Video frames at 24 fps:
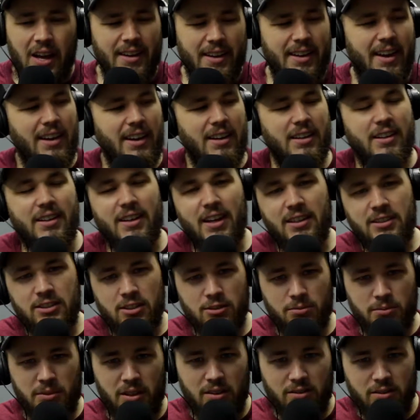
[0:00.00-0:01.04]
it kind of
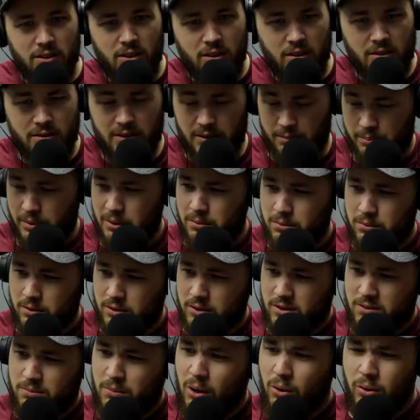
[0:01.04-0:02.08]
catches me off guard. I'm like, people
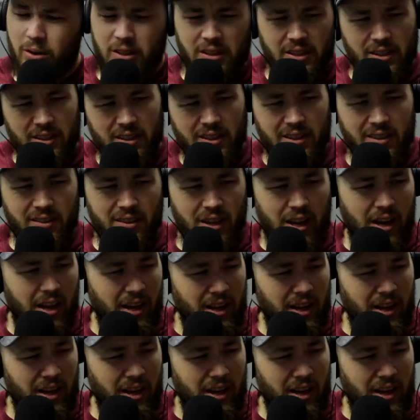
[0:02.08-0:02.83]
are smoking in there?